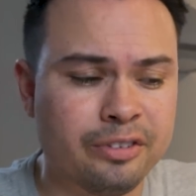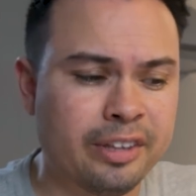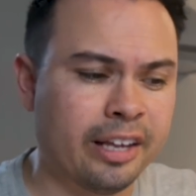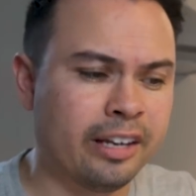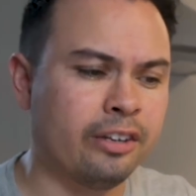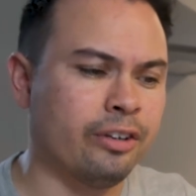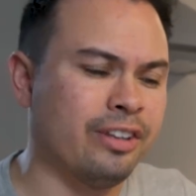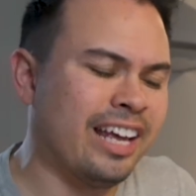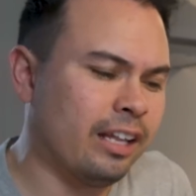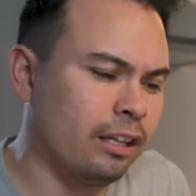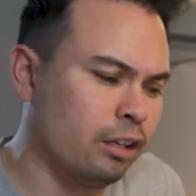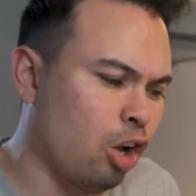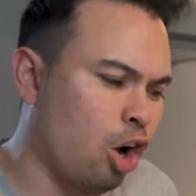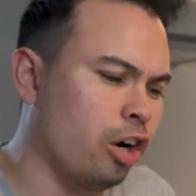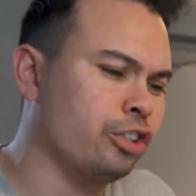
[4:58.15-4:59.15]
then that
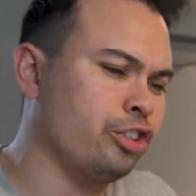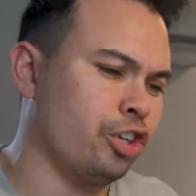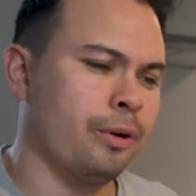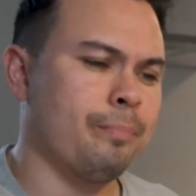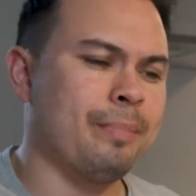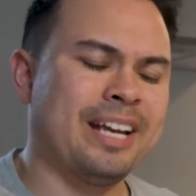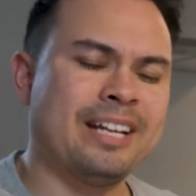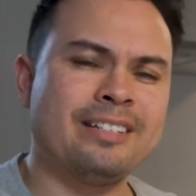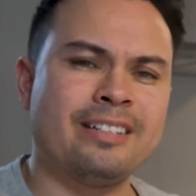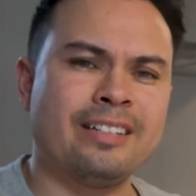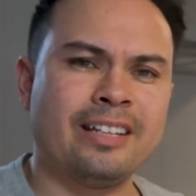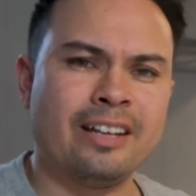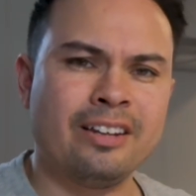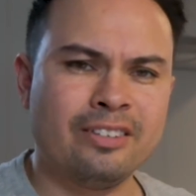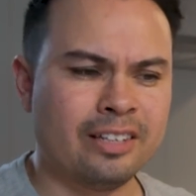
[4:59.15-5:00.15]
long-term
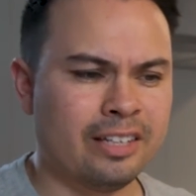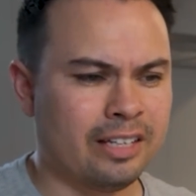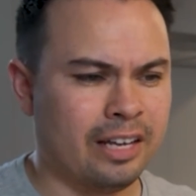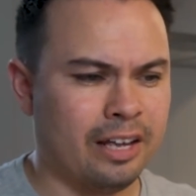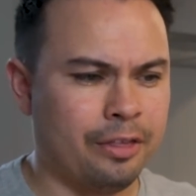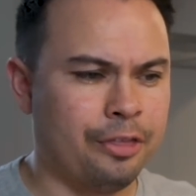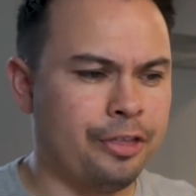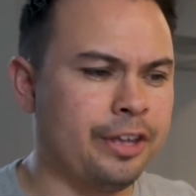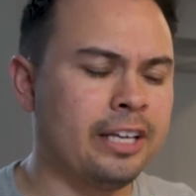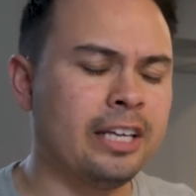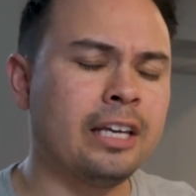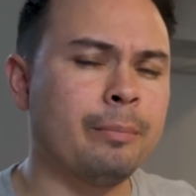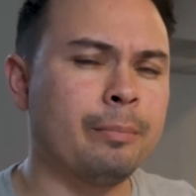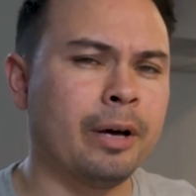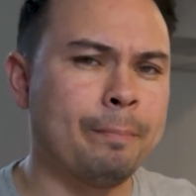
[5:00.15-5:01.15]
maintenance and
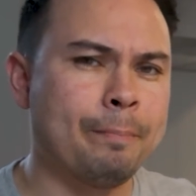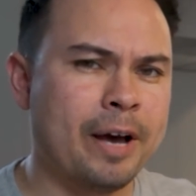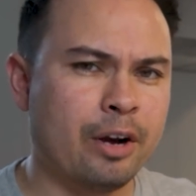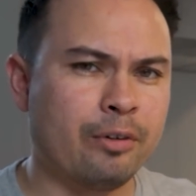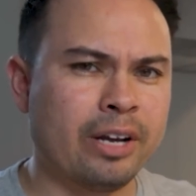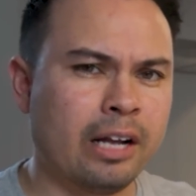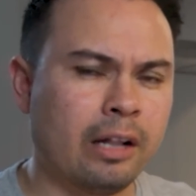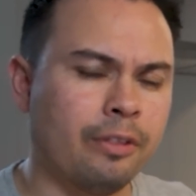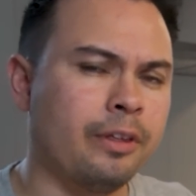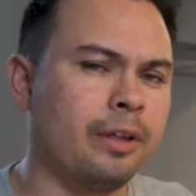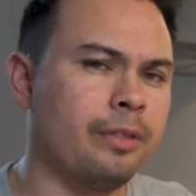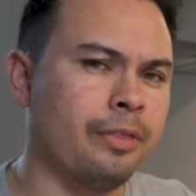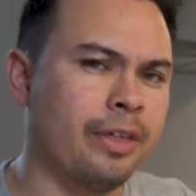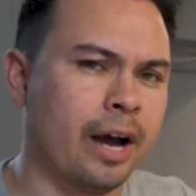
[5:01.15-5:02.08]
thinking about battery health in